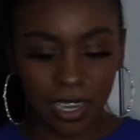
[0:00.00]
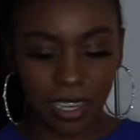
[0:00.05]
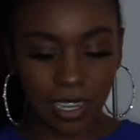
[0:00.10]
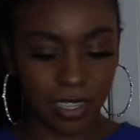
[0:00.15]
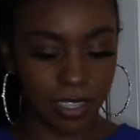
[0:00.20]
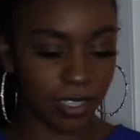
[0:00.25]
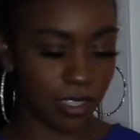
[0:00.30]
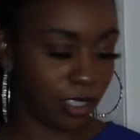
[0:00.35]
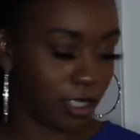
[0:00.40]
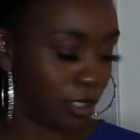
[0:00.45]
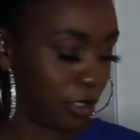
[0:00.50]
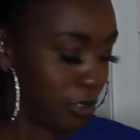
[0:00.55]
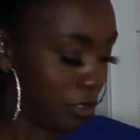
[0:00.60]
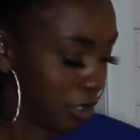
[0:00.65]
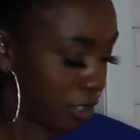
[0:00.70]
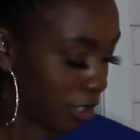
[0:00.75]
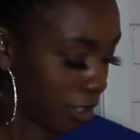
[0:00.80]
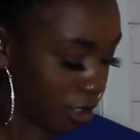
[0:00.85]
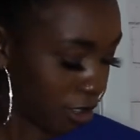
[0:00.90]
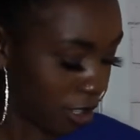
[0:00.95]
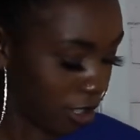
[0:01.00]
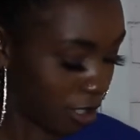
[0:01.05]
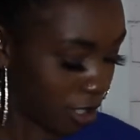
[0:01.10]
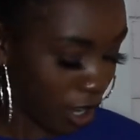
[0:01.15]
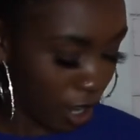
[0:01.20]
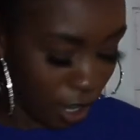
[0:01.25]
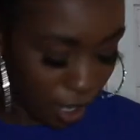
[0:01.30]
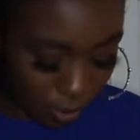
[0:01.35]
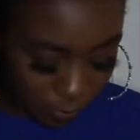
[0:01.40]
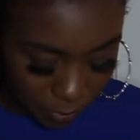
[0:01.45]
It's looser on the
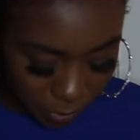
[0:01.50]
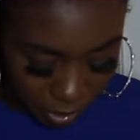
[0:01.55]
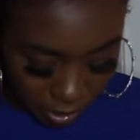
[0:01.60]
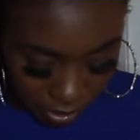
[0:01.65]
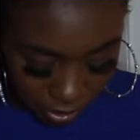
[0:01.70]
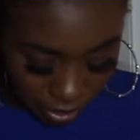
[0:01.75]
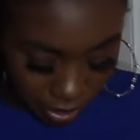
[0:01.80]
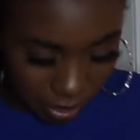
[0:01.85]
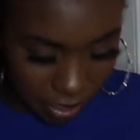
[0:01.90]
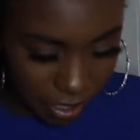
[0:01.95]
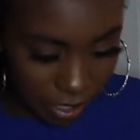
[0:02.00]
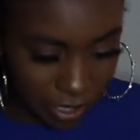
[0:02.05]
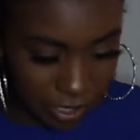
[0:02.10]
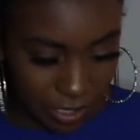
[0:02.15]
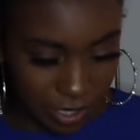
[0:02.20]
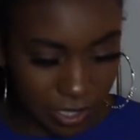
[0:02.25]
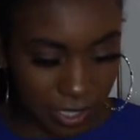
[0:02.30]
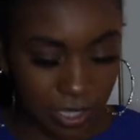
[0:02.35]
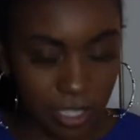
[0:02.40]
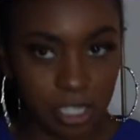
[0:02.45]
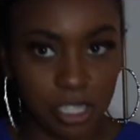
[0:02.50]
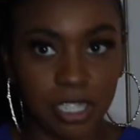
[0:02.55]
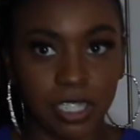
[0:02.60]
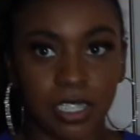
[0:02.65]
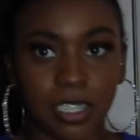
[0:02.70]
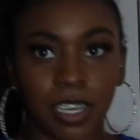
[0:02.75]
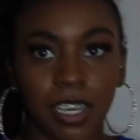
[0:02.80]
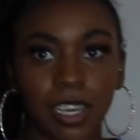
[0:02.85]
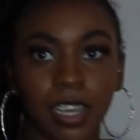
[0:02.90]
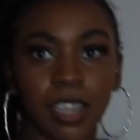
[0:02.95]
top and it
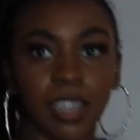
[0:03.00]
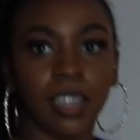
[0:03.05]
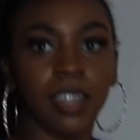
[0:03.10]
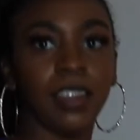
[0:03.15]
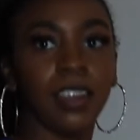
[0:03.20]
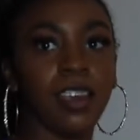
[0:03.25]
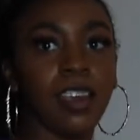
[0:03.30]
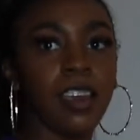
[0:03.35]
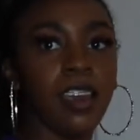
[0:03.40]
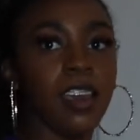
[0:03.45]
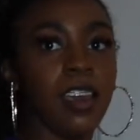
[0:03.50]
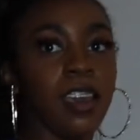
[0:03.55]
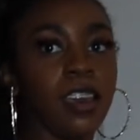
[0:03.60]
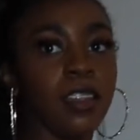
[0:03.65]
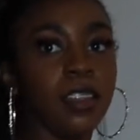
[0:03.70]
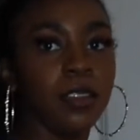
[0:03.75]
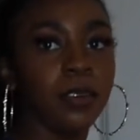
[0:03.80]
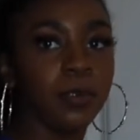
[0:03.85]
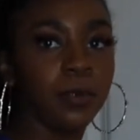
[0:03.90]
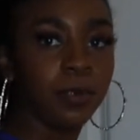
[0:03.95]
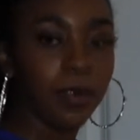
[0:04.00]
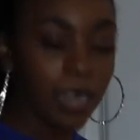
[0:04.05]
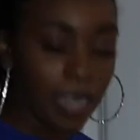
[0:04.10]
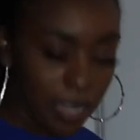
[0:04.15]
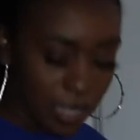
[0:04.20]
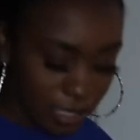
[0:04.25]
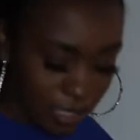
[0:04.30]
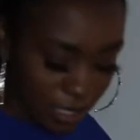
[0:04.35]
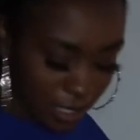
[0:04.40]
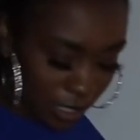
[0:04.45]
cinches in the
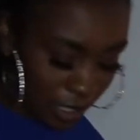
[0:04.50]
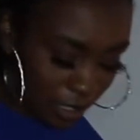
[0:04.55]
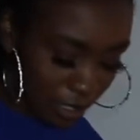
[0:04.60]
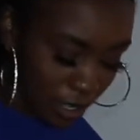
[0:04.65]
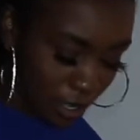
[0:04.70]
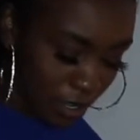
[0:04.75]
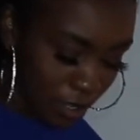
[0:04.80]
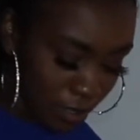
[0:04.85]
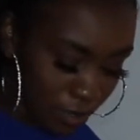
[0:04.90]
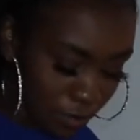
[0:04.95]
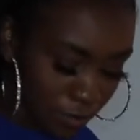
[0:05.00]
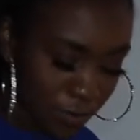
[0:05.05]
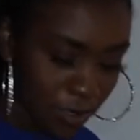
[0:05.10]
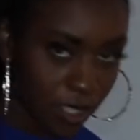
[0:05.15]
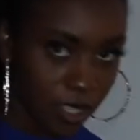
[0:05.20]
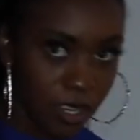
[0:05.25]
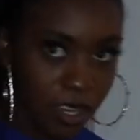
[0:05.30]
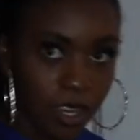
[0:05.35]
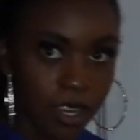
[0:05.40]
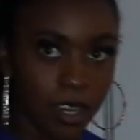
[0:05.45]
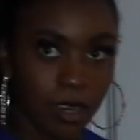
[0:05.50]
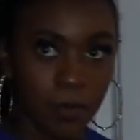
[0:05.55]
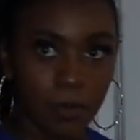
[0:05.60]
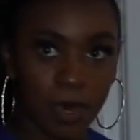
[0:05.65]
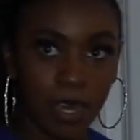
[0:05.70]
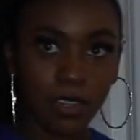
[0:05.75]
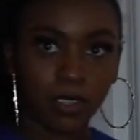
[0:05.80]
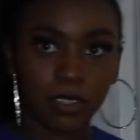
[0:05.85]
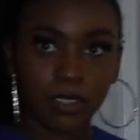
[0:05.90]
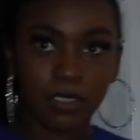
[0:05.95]
waist, and it comes
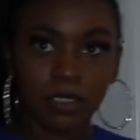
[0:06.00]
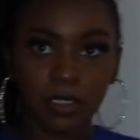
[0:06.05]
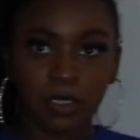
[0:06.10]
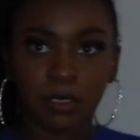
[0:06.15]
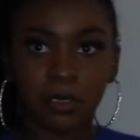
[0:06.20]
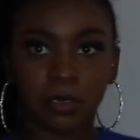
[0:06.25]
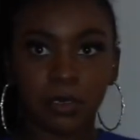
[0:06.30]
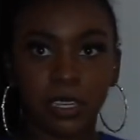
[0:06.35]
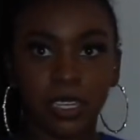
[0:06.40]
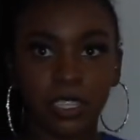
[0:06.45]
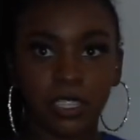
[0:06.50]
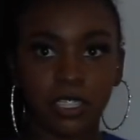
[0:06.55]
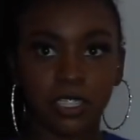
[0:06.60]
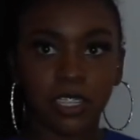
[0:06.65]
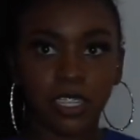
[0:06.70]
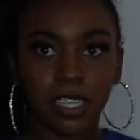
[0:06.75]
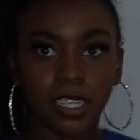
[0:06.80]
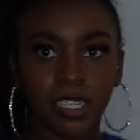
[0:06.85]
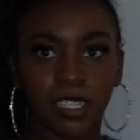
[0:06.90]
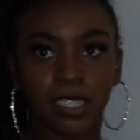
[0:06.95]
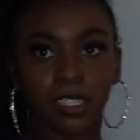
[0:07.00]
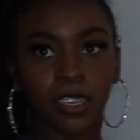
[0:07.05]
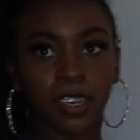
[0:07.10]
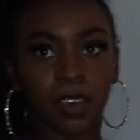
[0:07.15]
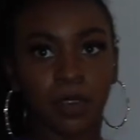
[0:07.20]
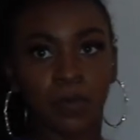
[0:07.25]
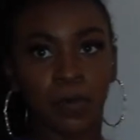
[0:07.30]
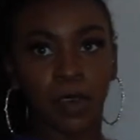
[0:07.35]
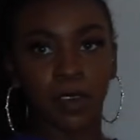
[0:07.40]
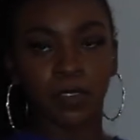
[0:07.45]
about 2 inches
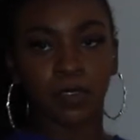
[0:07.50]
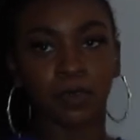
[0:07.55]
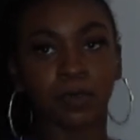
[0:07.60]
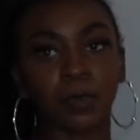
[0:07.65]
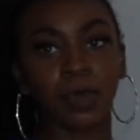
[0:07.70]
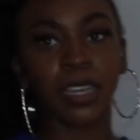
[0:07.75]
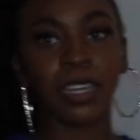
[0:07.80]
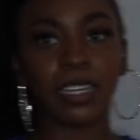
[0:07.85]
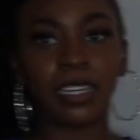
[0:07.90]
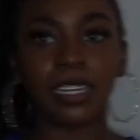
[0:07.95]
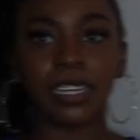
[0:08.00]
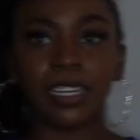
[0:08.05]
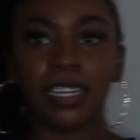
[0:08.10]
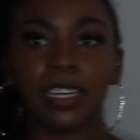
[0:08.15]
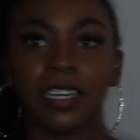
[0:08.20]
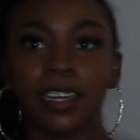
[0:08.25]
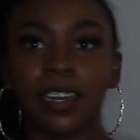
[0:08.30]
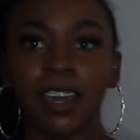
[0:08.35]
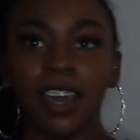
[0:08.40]
above my knee.